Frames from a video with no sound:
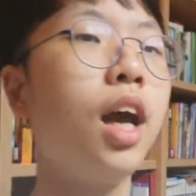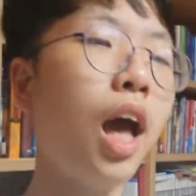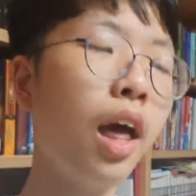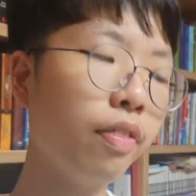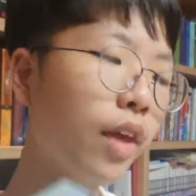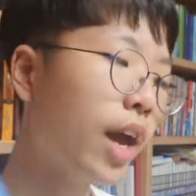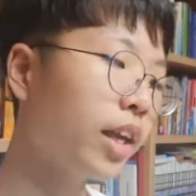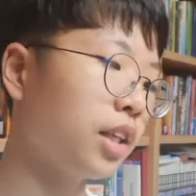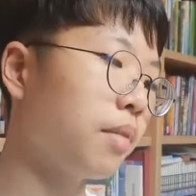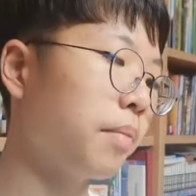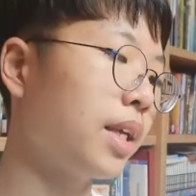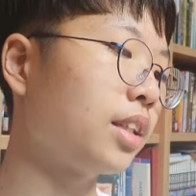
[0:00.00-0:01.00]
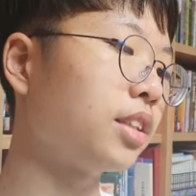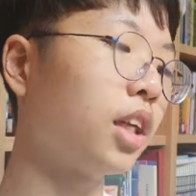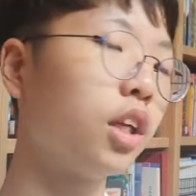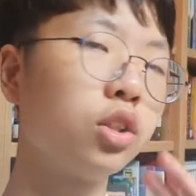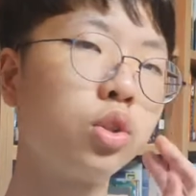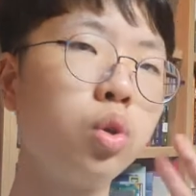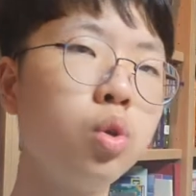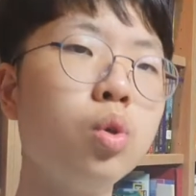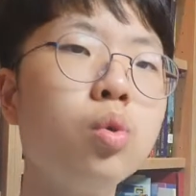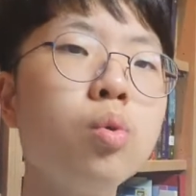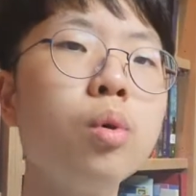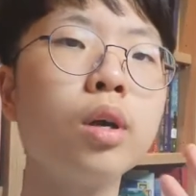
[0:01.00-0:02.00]
And there he meets
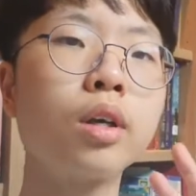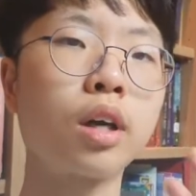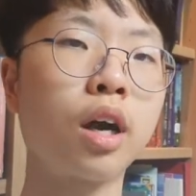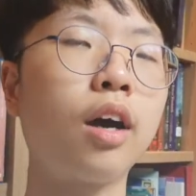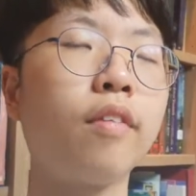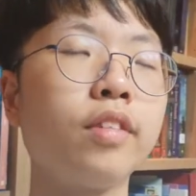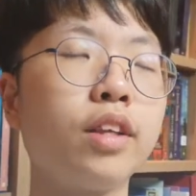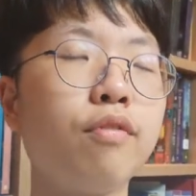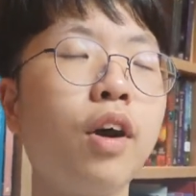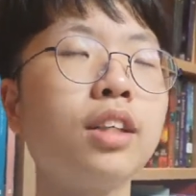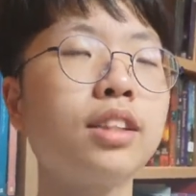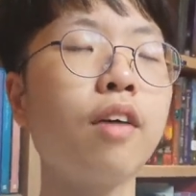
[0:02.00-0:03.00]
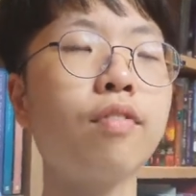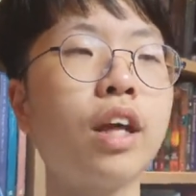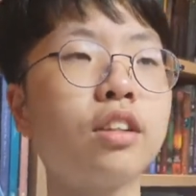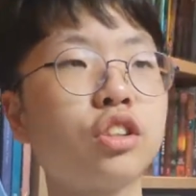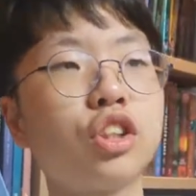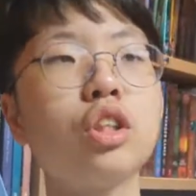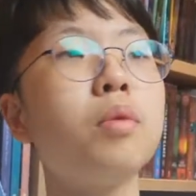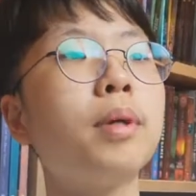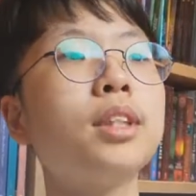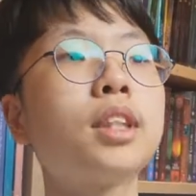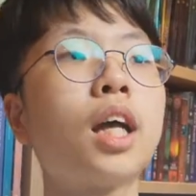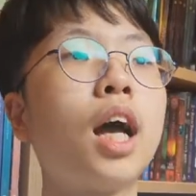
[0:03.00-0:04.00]
two con- he finds out that
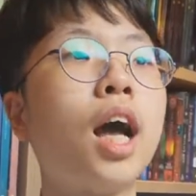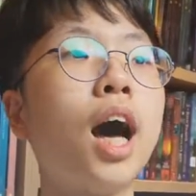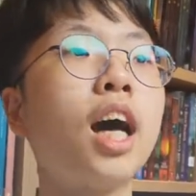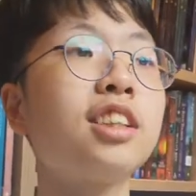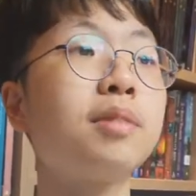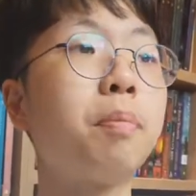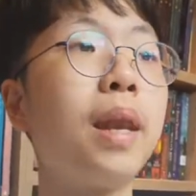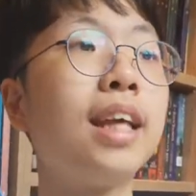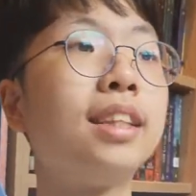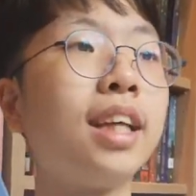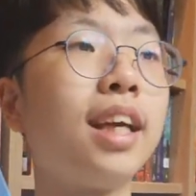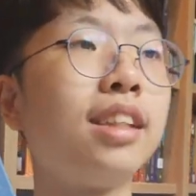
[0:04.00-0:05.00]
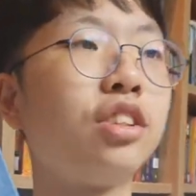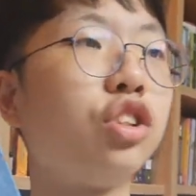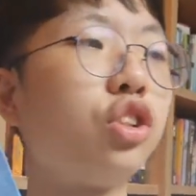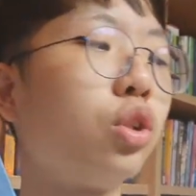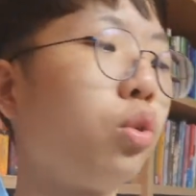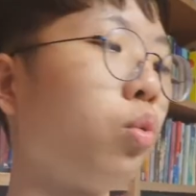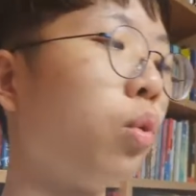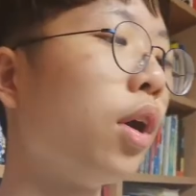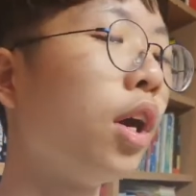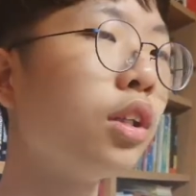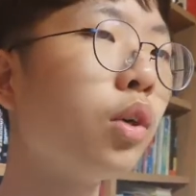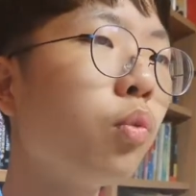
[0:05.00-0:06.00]
humans have split into two.
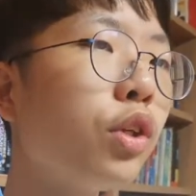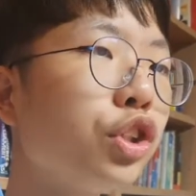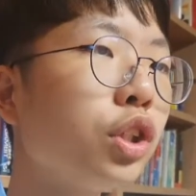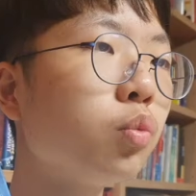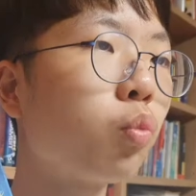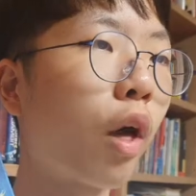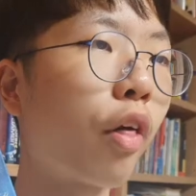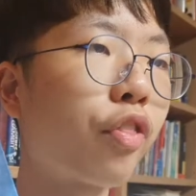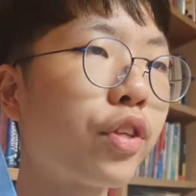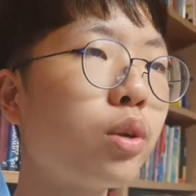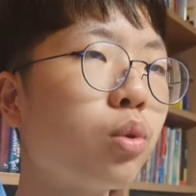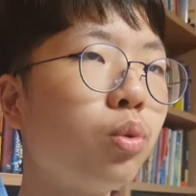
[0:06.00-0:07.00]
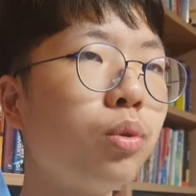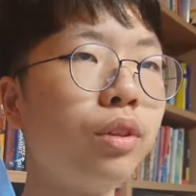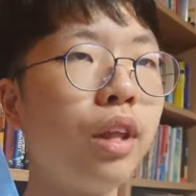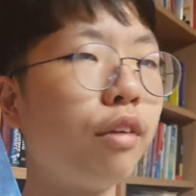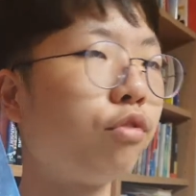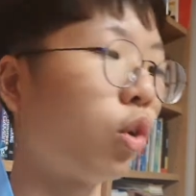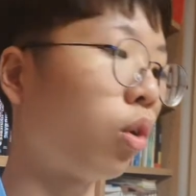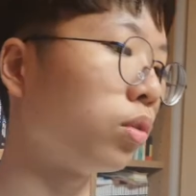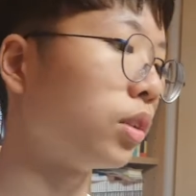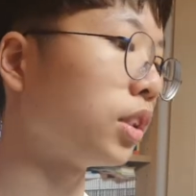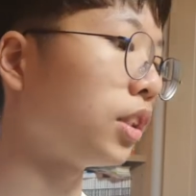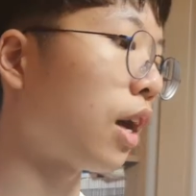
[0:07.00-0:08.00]
The rich and wealthy who lived on
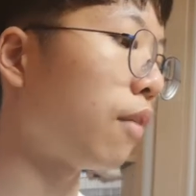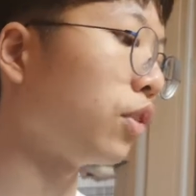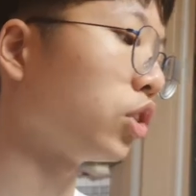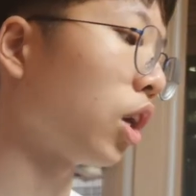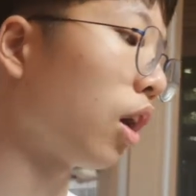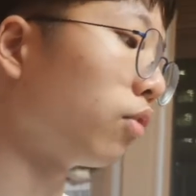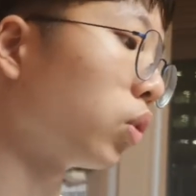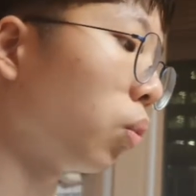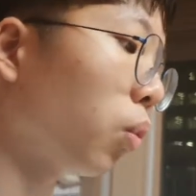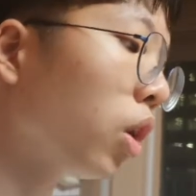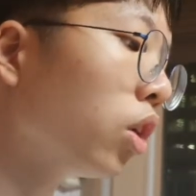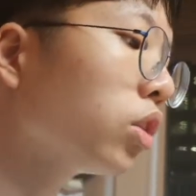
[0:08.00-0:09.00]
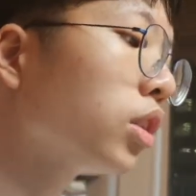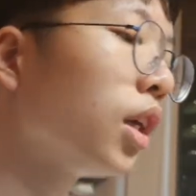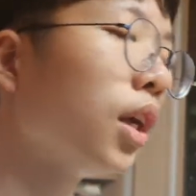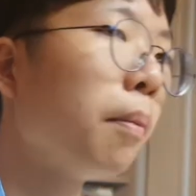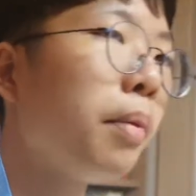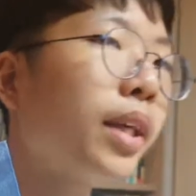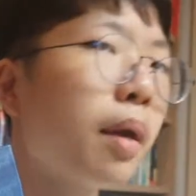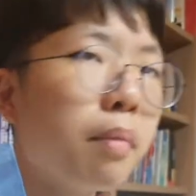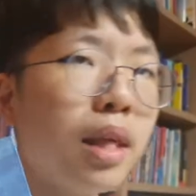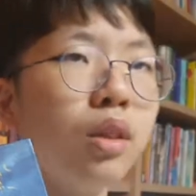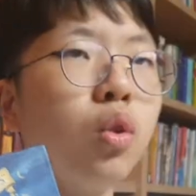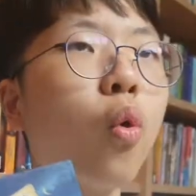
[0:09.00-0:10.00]
the surface of the world became
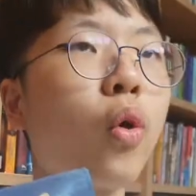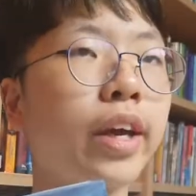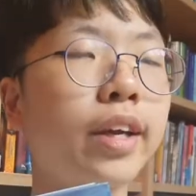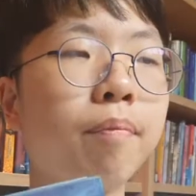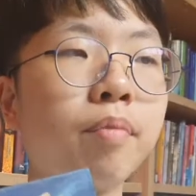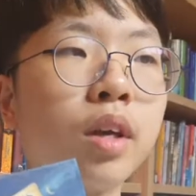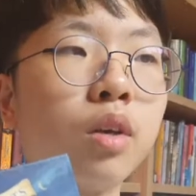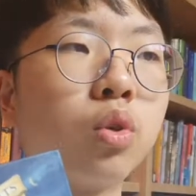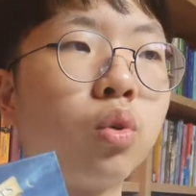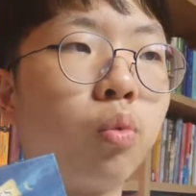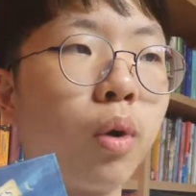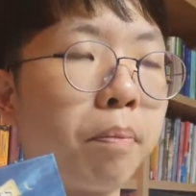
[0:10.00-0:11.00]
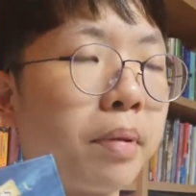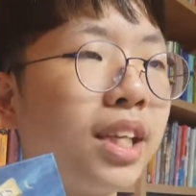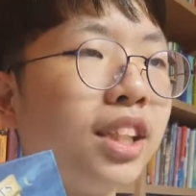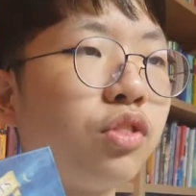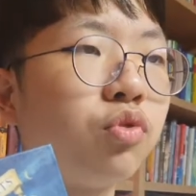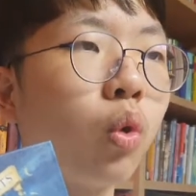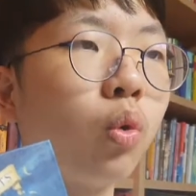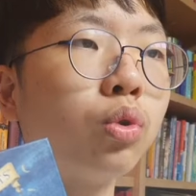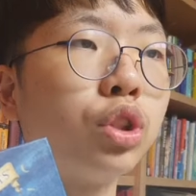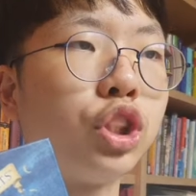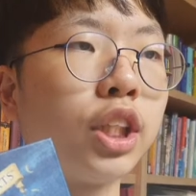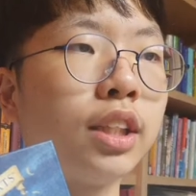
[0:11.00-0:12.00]
Eloi, who were peaceful,
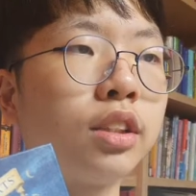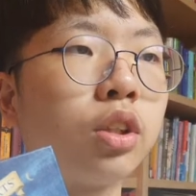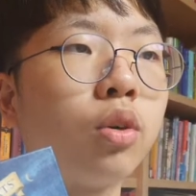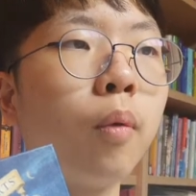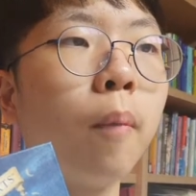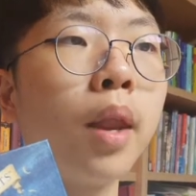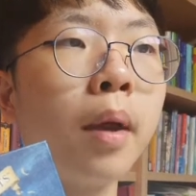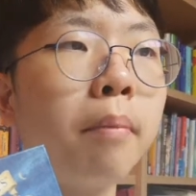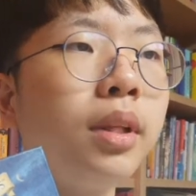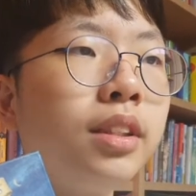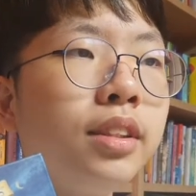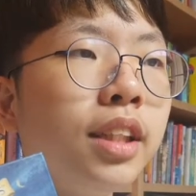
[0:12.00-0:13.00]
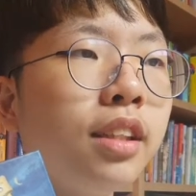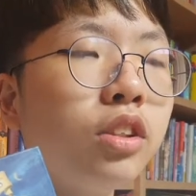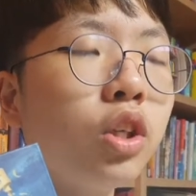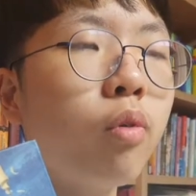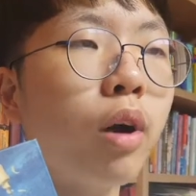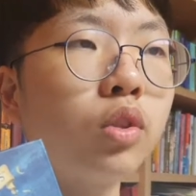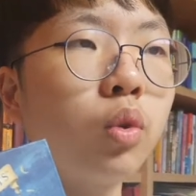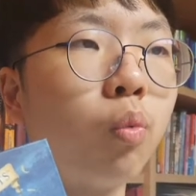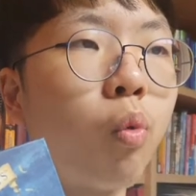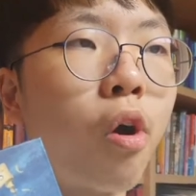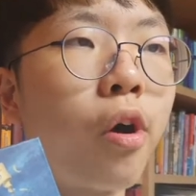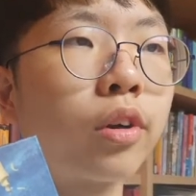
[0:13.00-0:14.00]
gentle, but didn't know how to
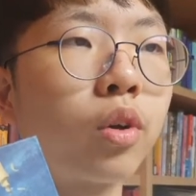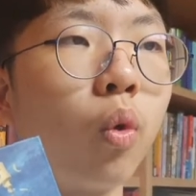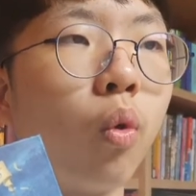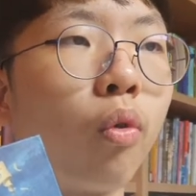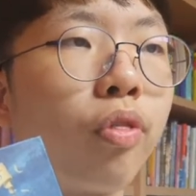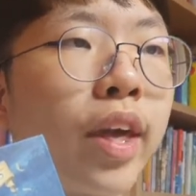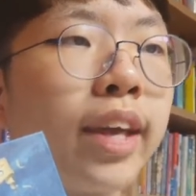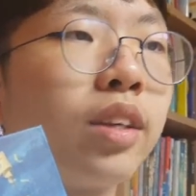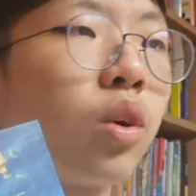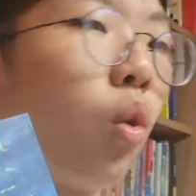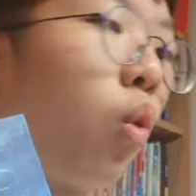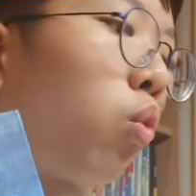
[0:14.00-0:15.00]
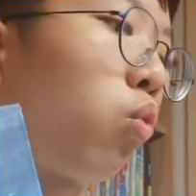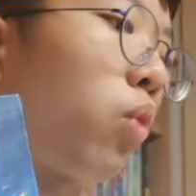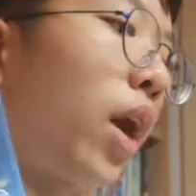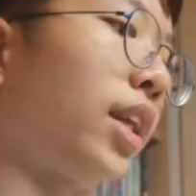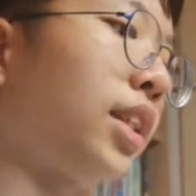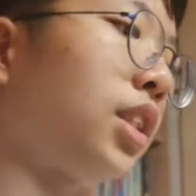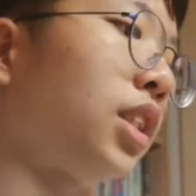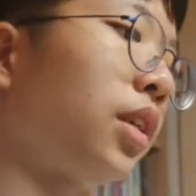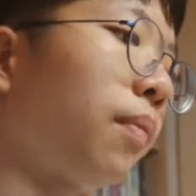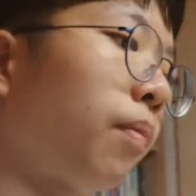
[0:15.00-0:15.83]
work or think or write